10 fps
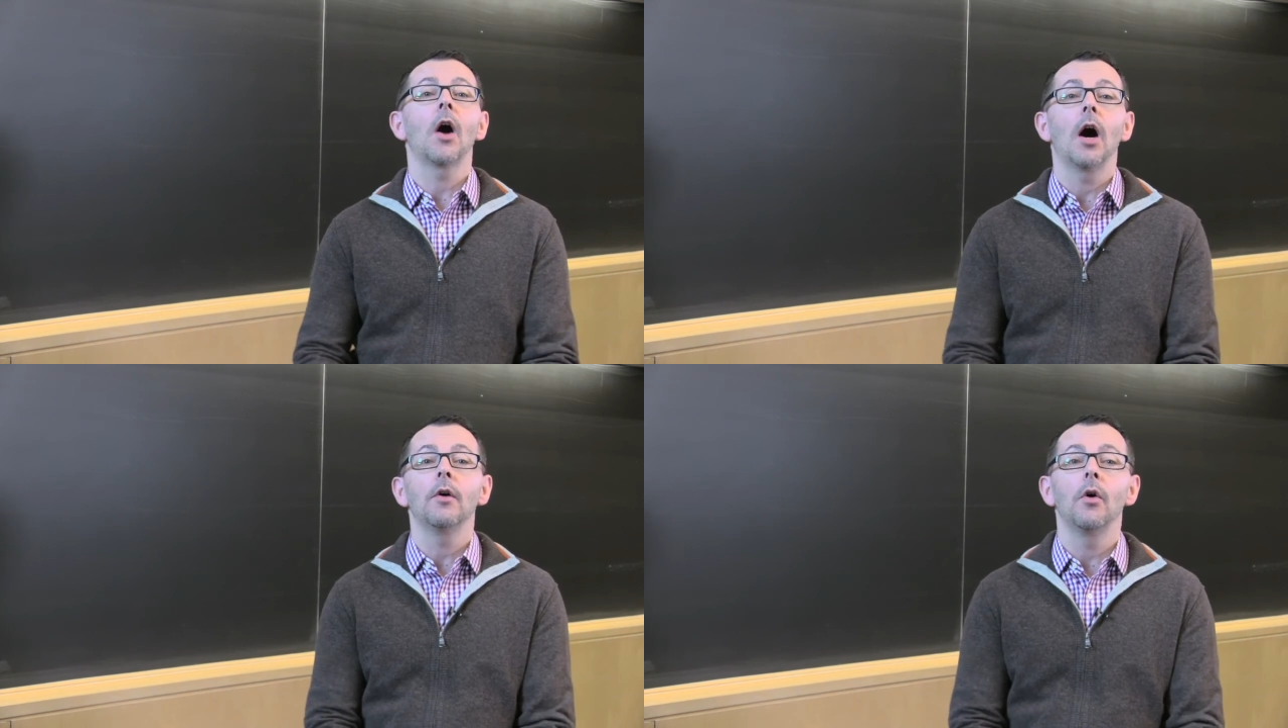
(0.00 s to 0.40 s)

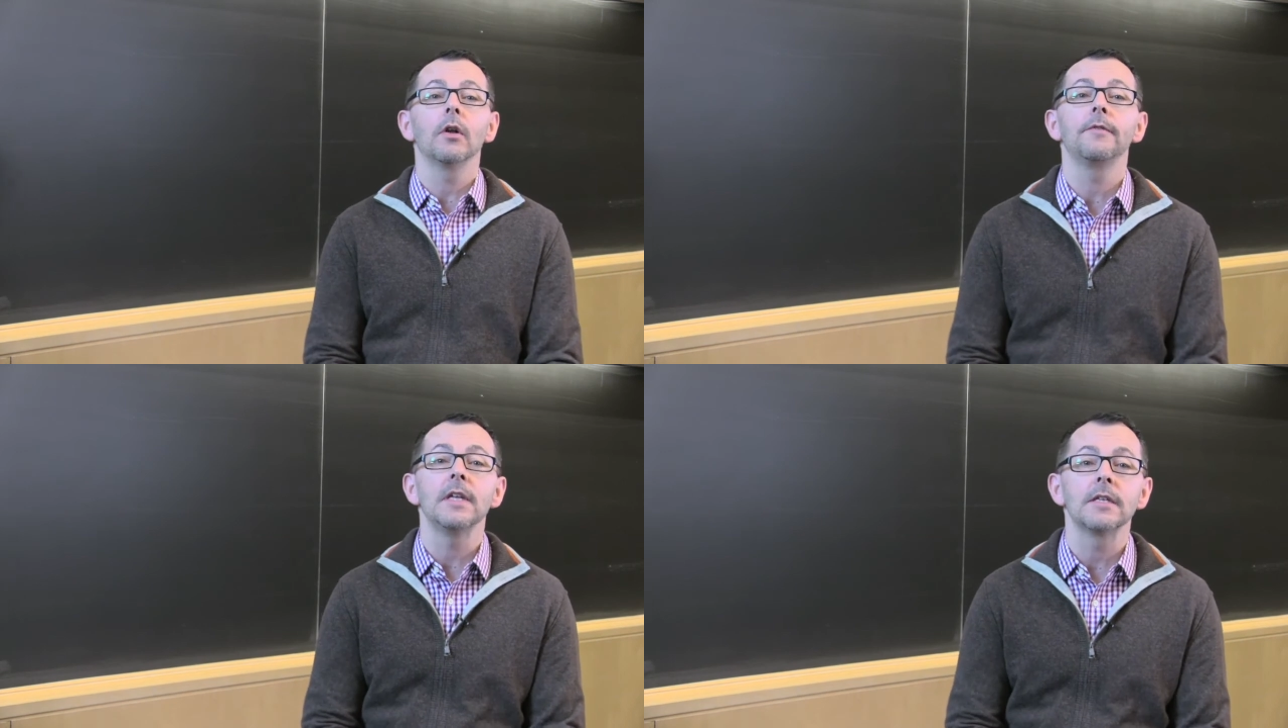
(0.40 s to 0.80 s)
how
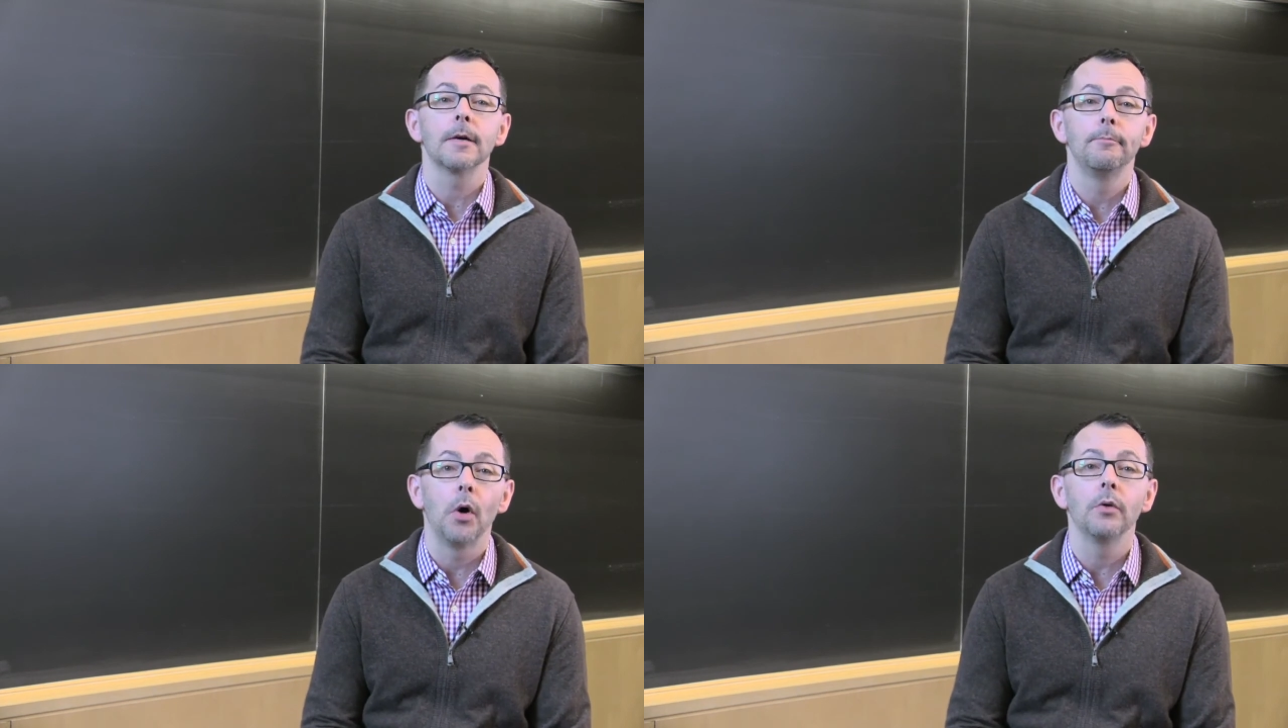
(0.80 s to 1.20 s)
all of these
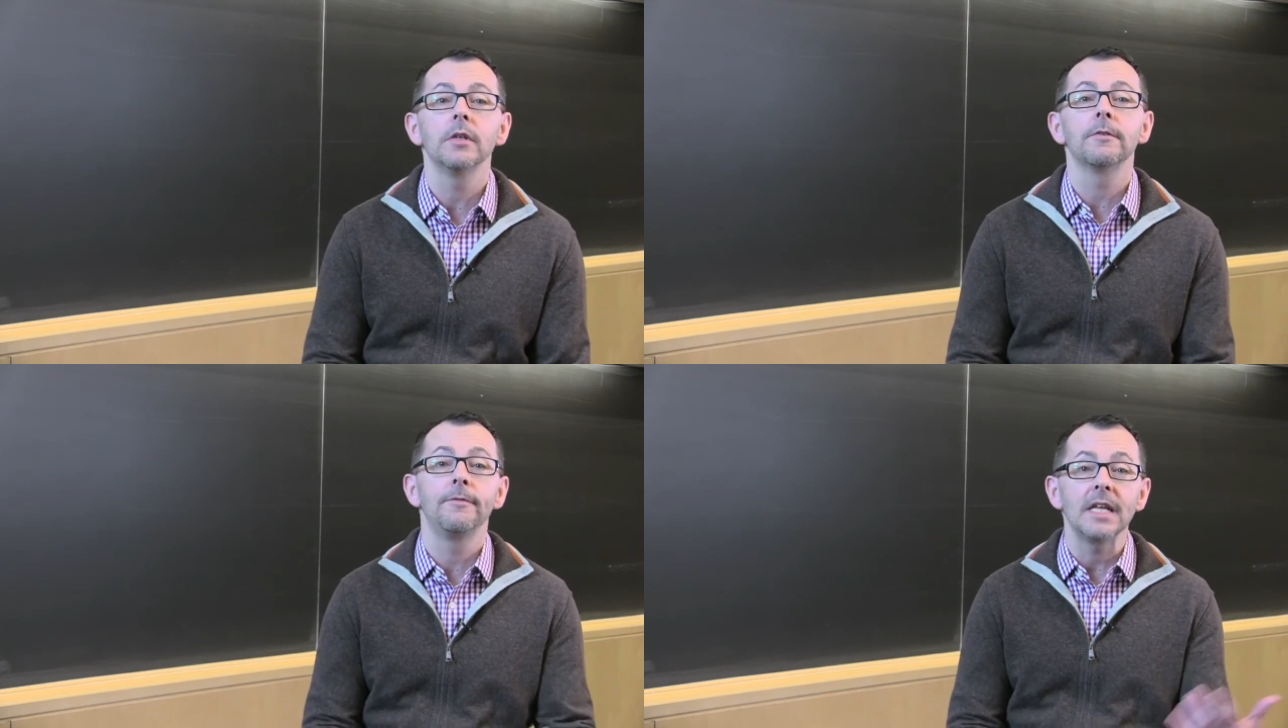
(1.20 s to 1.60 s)

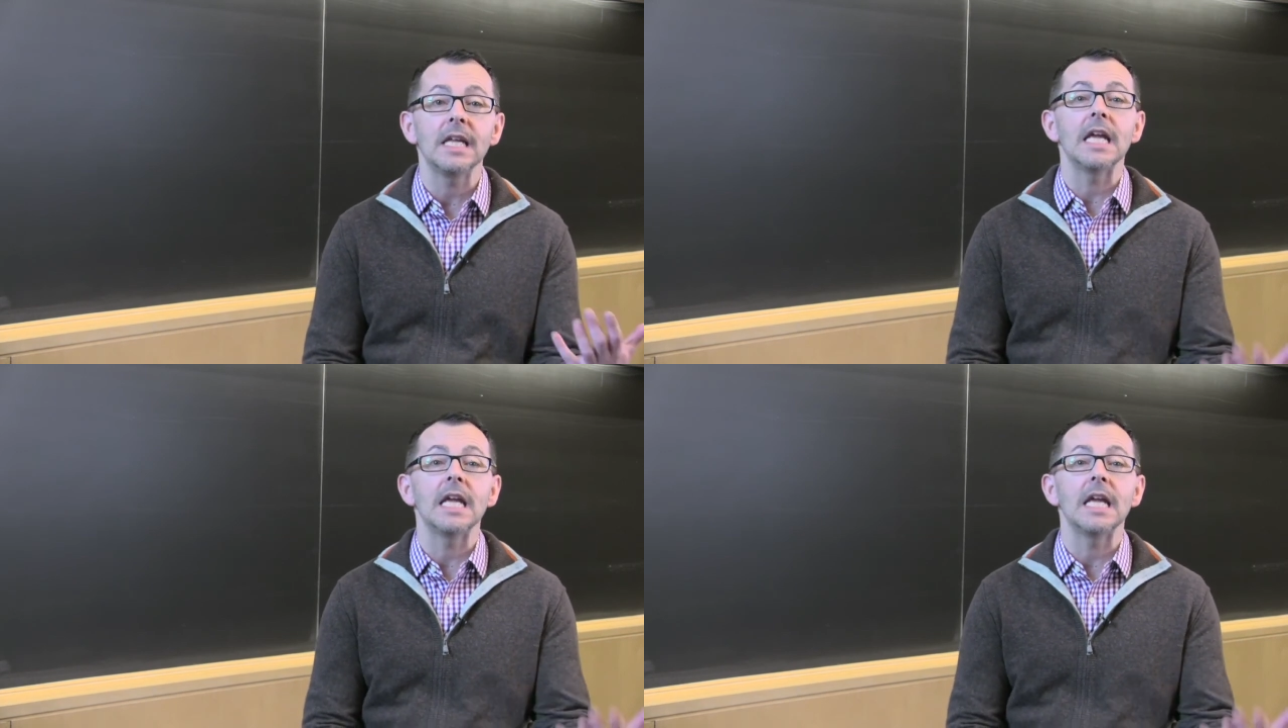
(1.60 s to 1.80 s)
components fit